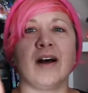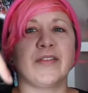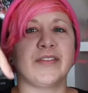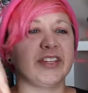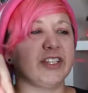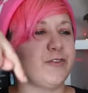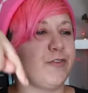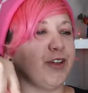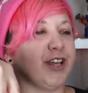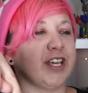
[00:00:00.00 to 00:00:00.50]

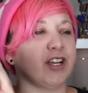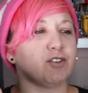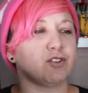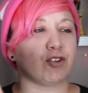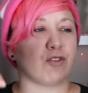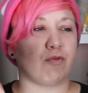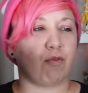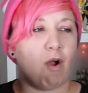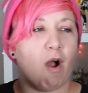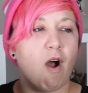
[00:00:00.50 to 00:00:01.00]
These figures
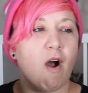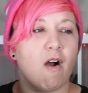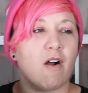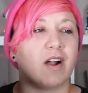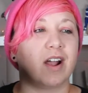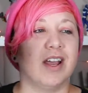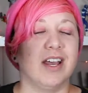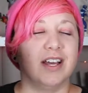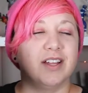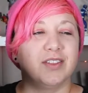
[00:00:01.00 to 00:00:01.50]
are
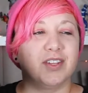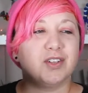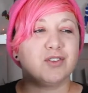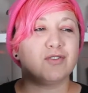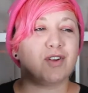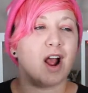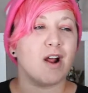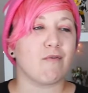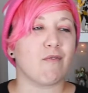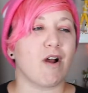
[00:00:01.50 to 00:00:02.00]
wrong. These
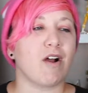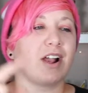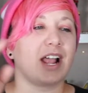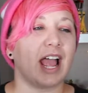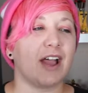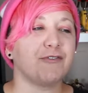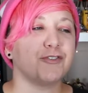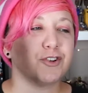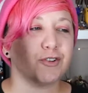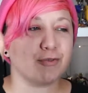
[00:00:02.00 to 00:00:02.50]
are not wrong.
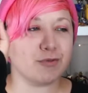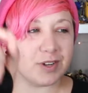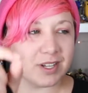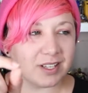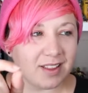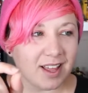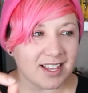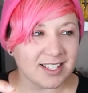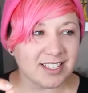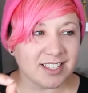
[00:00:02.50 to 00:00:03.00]
After
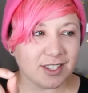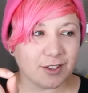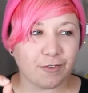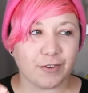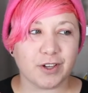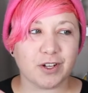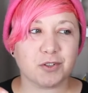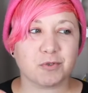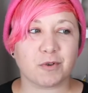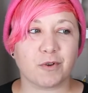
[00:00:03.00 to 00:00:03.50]
realizing the
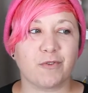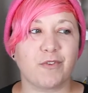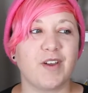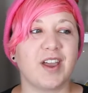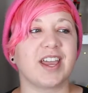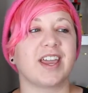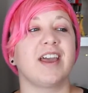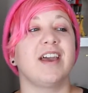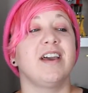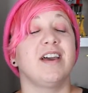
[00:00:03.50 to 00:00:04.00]
figures were
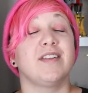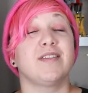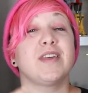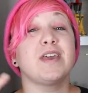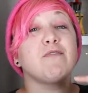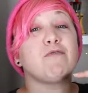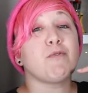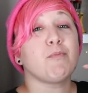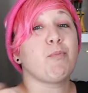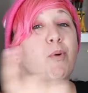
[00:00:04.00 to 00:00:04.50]
fake,
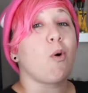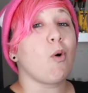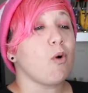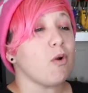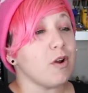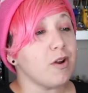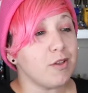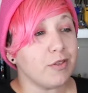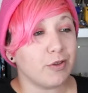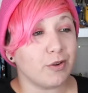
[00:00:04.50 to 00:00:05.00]
they
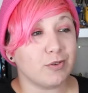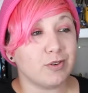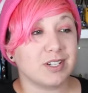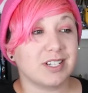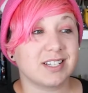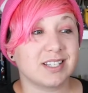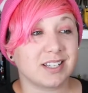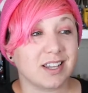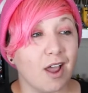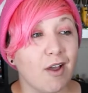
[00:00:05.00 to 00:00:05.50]
reported their
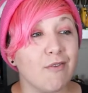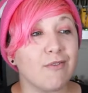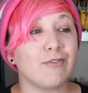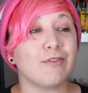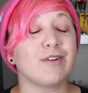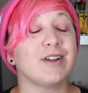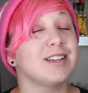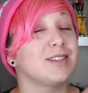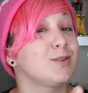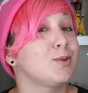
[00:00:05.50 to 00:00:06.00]

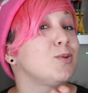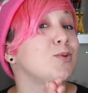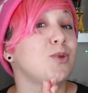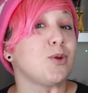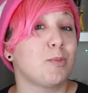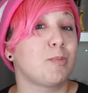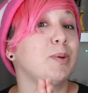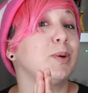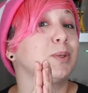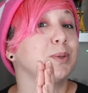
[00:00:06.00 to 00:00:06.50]
discovery to
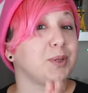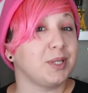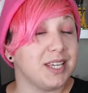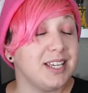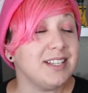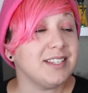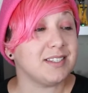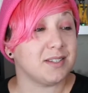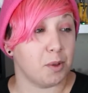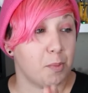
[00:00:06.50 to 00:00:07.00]
the
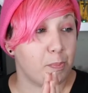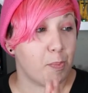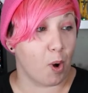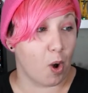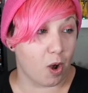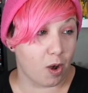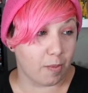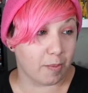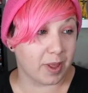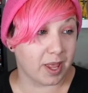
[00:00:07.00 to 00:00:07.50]
police
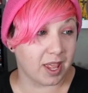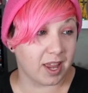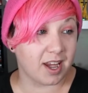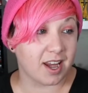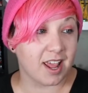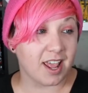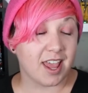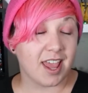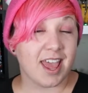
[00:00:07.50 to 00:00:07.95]
department.